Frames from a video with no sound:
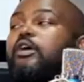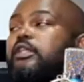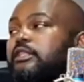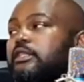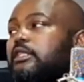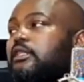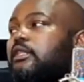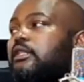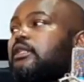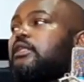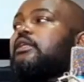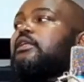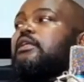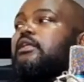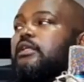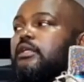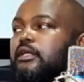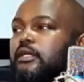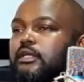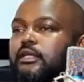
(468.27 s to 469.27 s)
the basis of
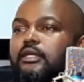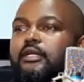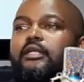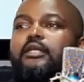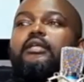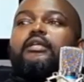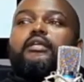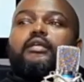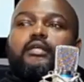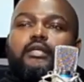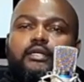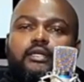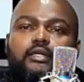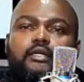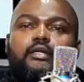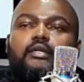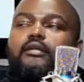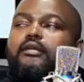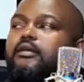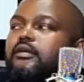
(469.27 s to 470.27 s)
Girata, I am still a freedom
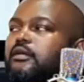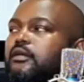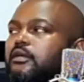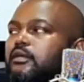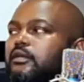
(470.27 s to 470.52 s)
fighter.